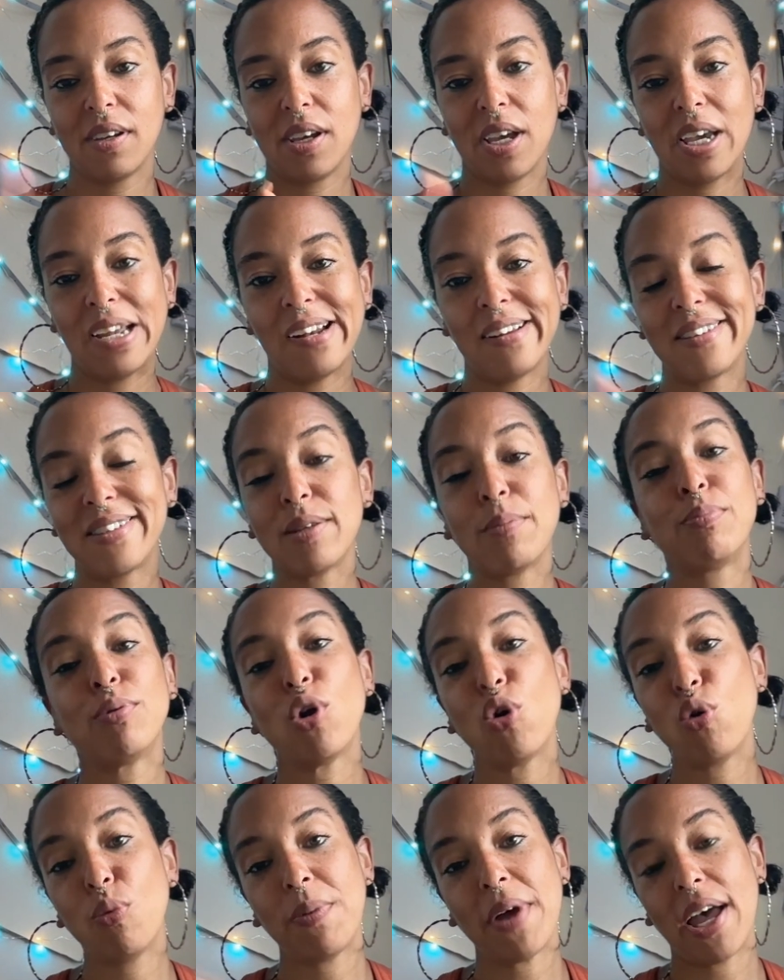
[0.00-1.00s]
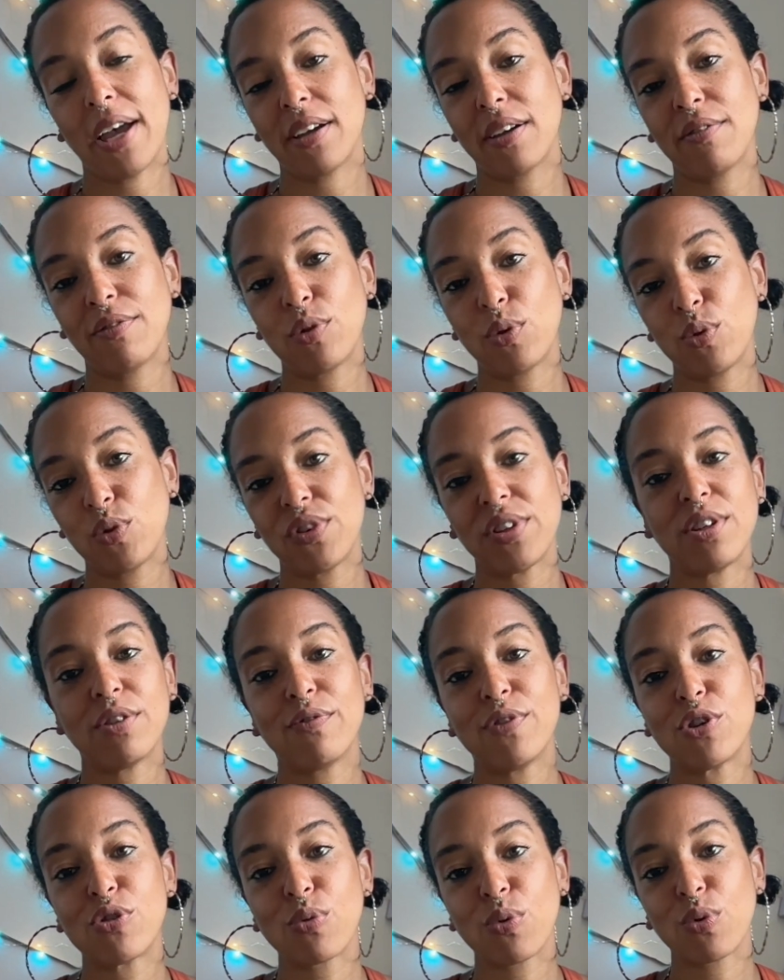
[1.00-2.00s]
and it's the blowback of those
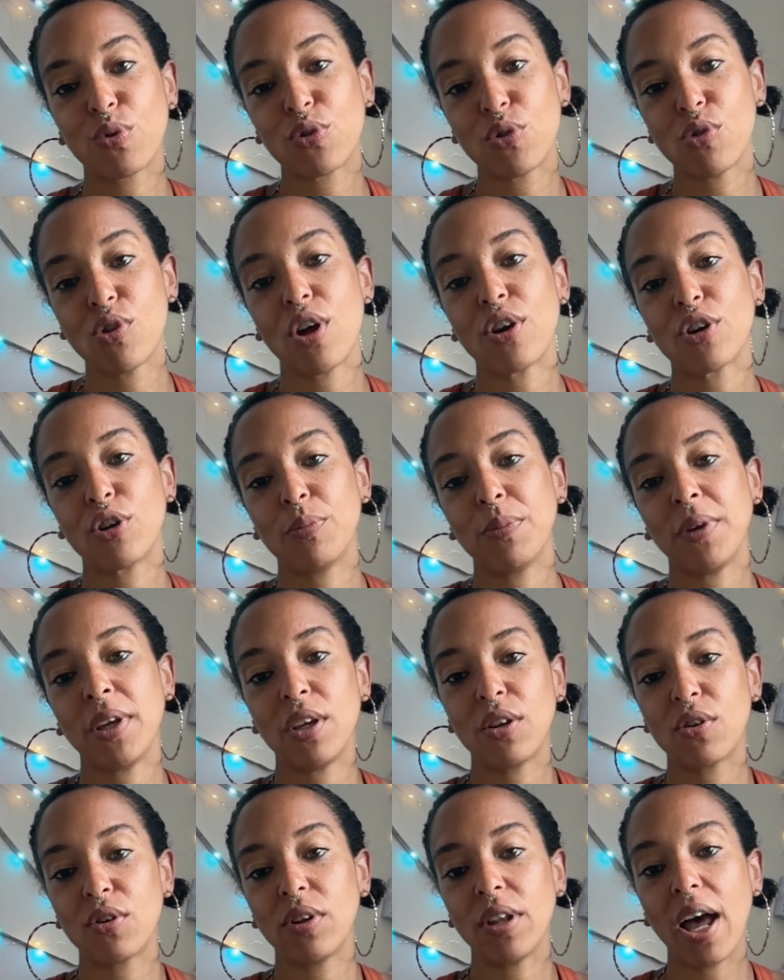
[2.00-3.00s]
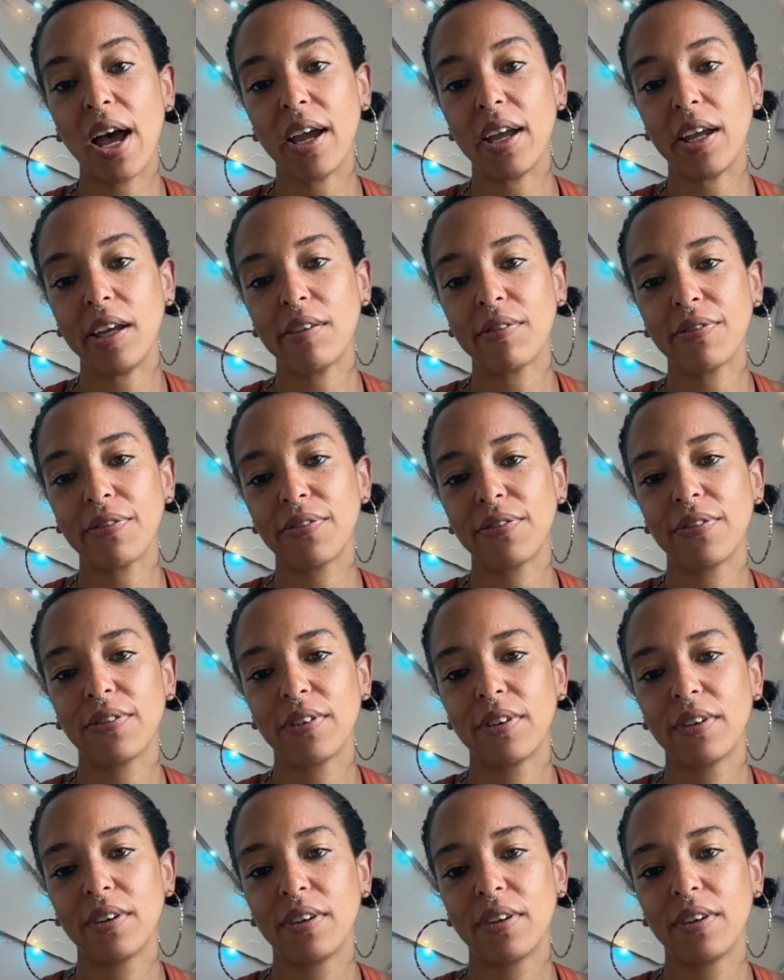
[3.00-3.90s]
individuals no longer being in your life.